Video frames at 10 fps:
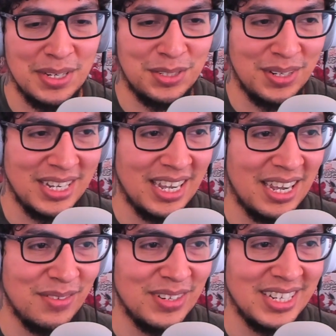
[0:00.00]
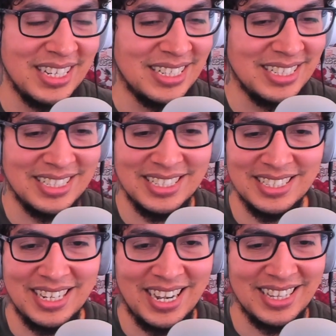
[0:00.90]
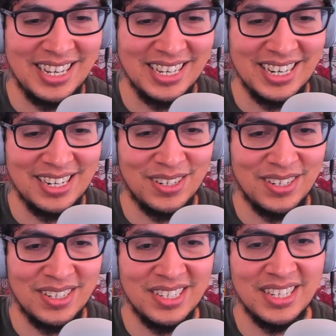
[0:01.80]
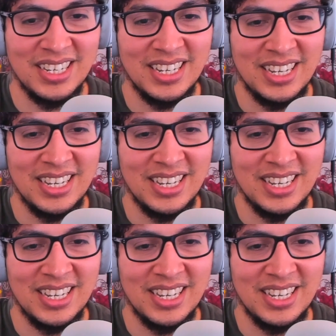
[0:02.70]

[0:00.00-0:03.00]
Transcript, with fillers: Mitchell ain't having it. He just does not like it at all.